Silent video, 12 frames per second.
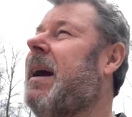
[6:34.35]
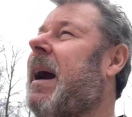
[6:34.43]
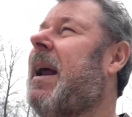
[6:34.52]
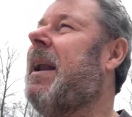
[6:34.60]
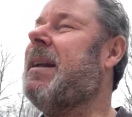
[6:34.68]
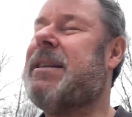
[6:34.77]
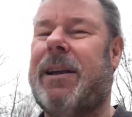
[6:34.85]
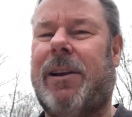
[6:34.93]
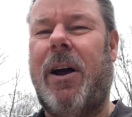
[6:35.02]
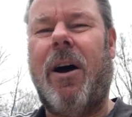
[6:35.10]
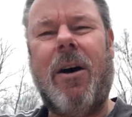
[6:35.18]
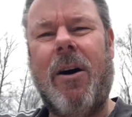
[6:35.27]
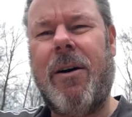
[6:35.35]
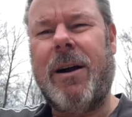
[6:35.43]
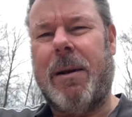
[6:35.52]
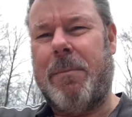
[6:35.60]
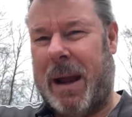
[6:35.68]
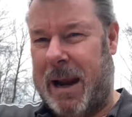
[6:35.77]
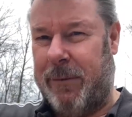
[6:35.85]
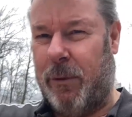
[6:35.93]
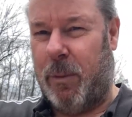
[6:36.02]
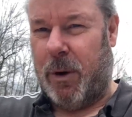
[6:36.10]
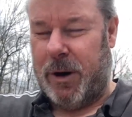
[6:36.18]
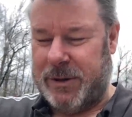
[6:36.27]
And that's a long and
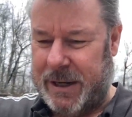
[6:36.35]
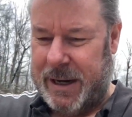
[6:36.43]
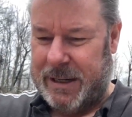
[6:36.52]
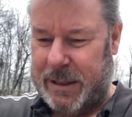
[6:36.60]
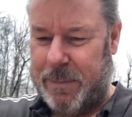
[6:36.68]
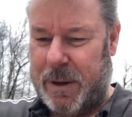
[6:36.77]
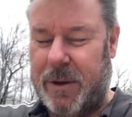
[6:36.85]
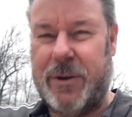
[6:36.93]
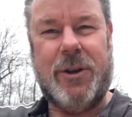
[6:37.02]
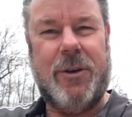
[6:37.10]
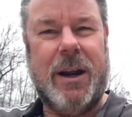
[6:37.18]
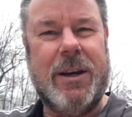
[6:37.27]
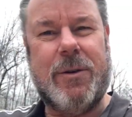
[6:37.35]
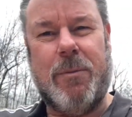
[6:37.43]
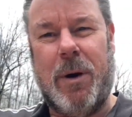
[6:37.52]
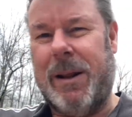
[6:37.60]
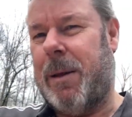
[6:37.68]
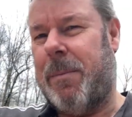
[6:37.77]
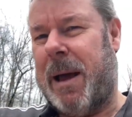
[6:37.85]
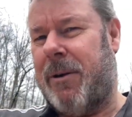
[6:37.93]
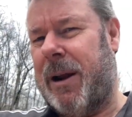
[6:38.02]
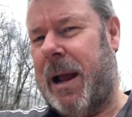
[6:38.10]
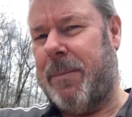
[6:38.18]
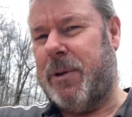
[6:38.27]
painful process because you need to bring the
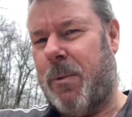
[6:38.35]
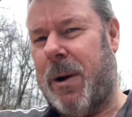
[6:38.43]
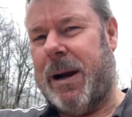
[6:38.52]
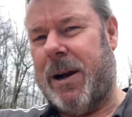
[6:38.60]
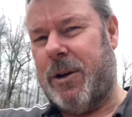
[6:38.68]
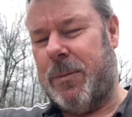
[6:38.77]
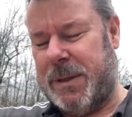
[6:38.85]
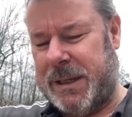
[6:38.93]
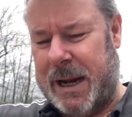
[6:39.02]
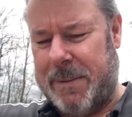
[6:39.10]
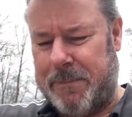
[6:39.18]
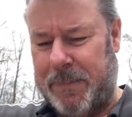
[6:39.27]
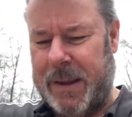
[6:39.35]
battery up to 100%